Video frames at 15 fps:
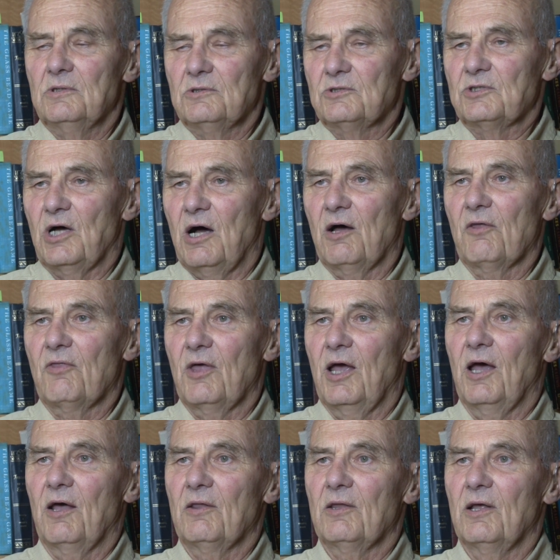saw
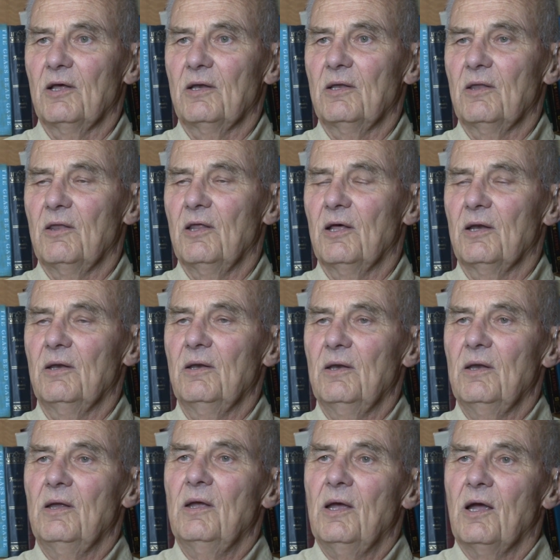then that
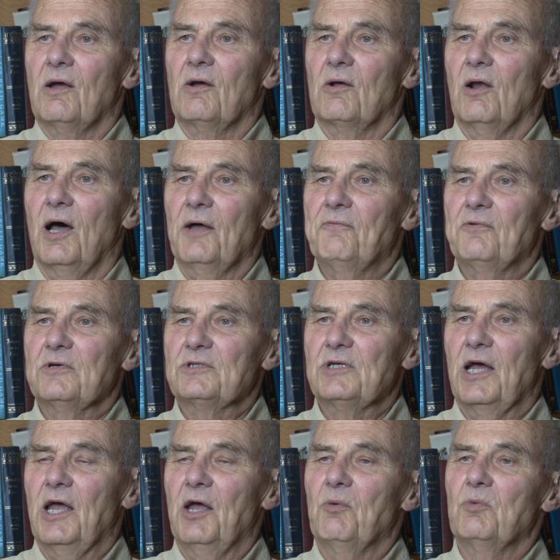
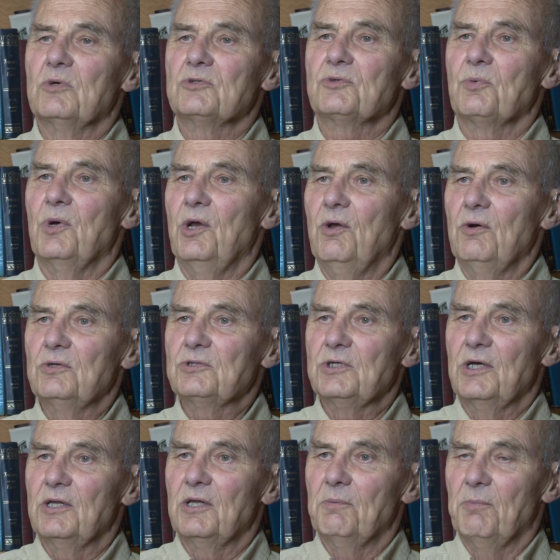glyphosate was
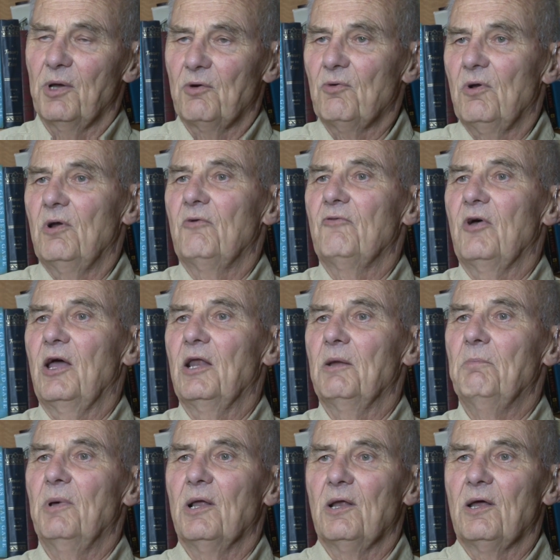reducing the mineral
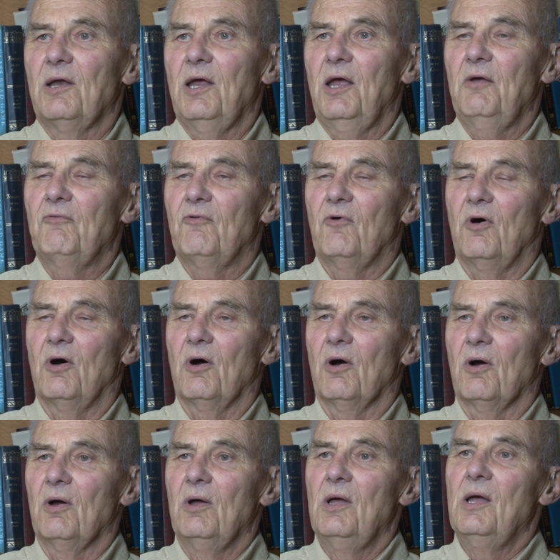availability
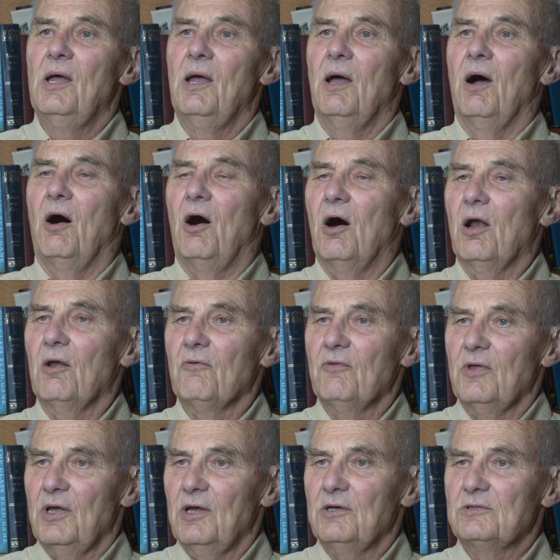for all of
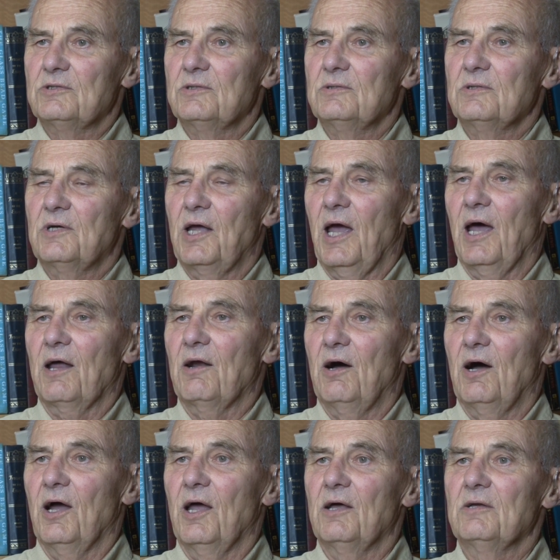these
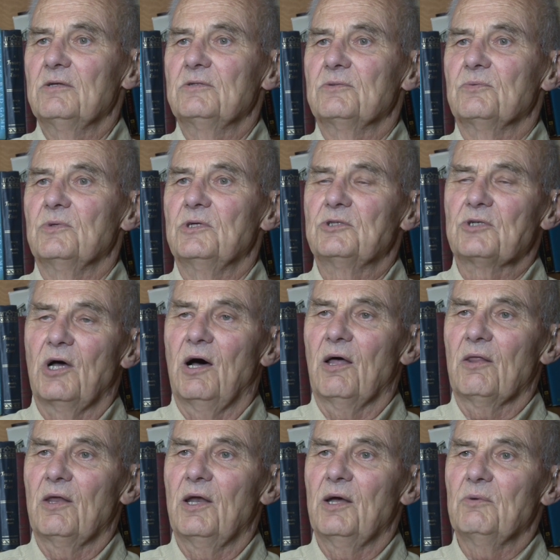cations. We saw
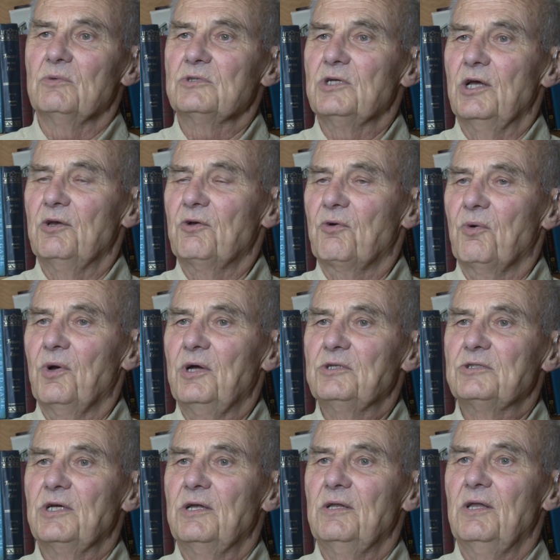that it was
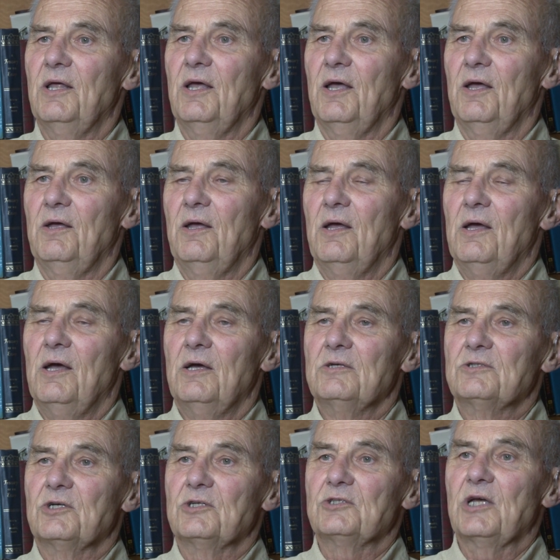increasing the
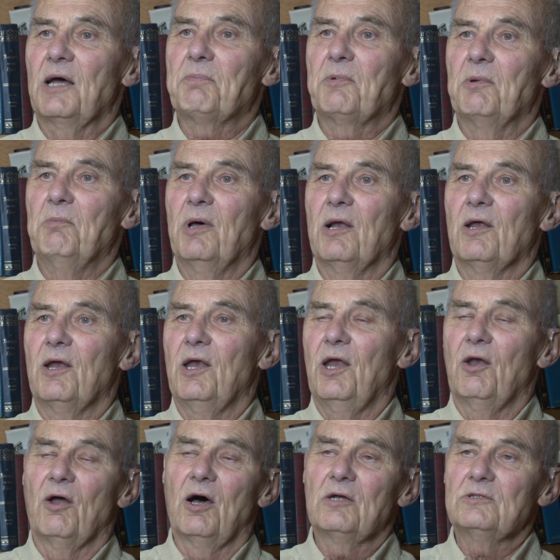susceptibility,
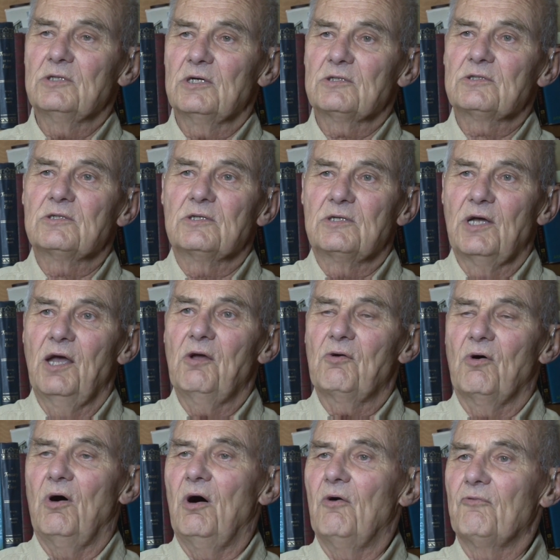not just to
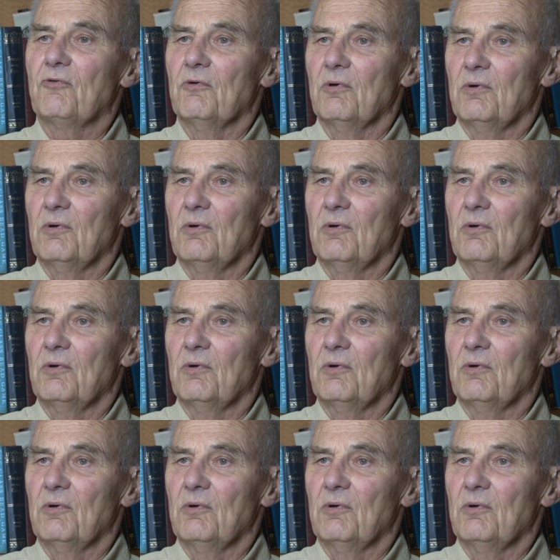take-all